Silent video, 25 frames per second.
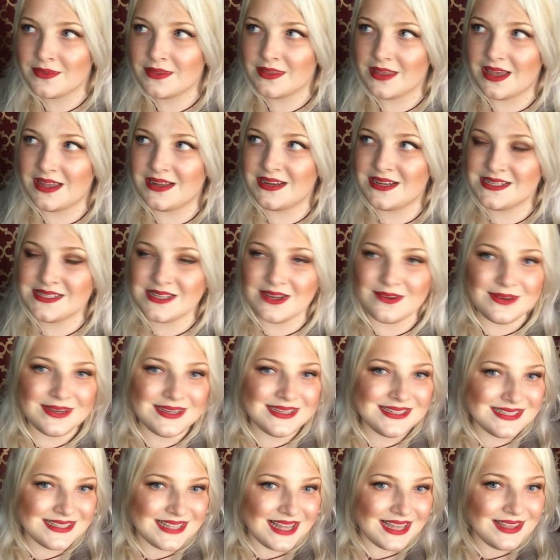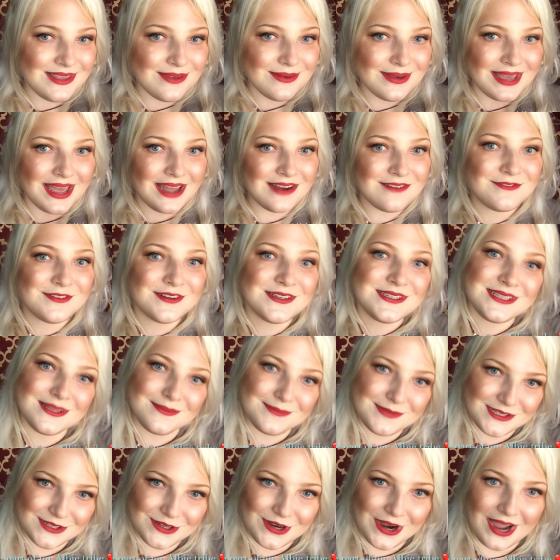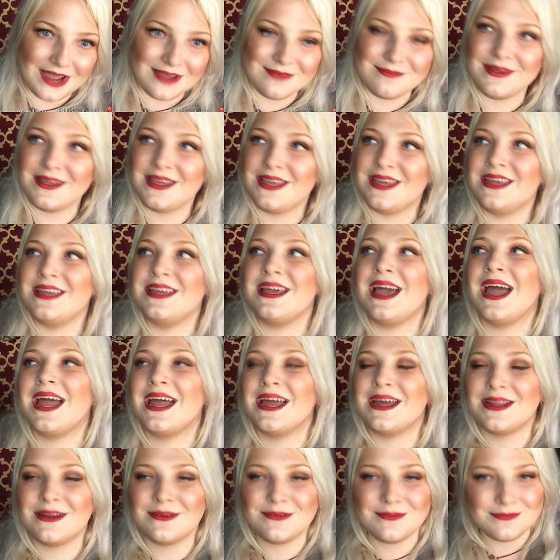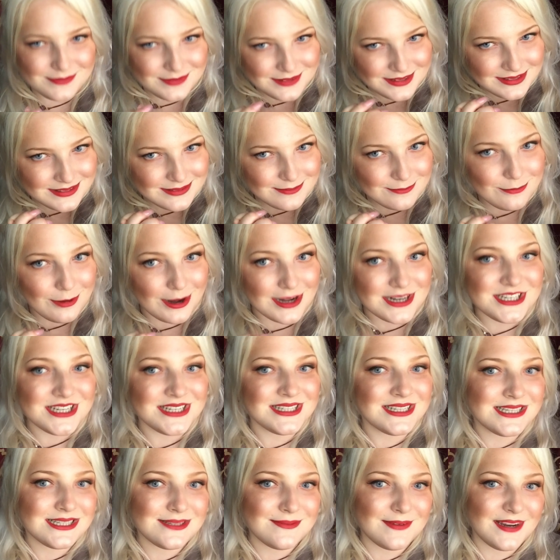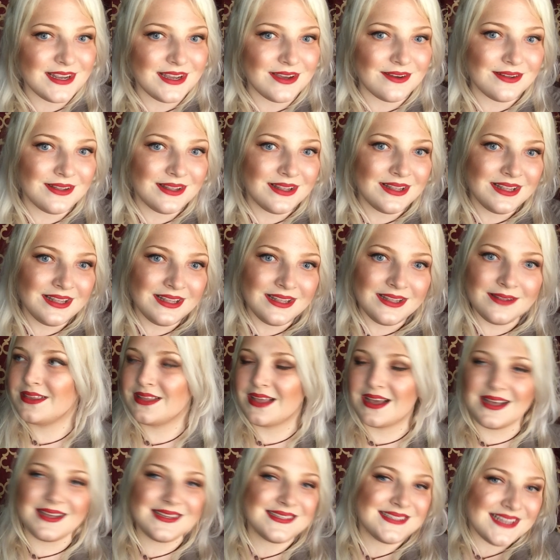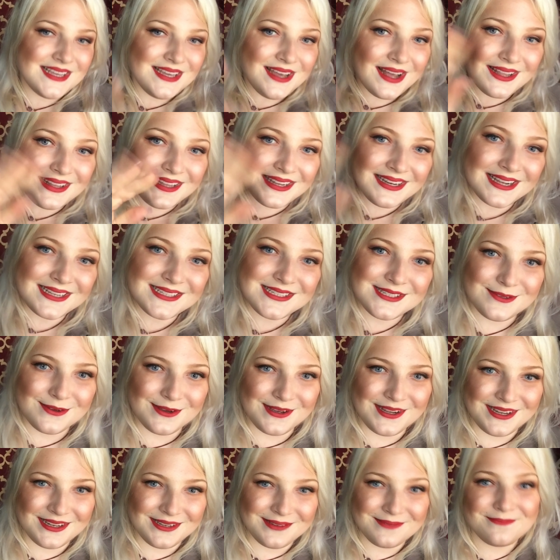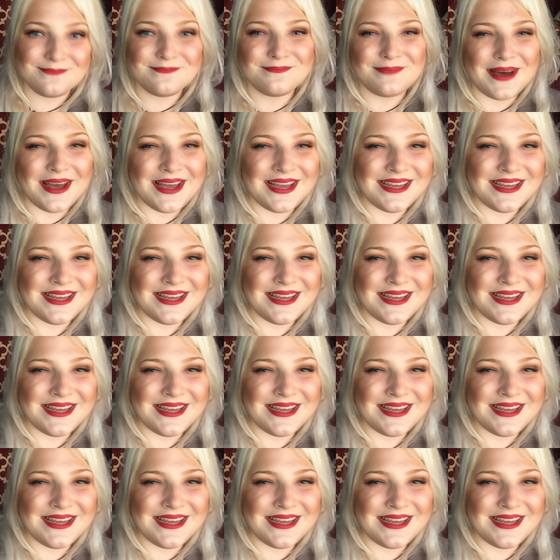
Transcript: And as always, thank you again for subscribing and watching this video. I'll see y'all in the next one. Bye.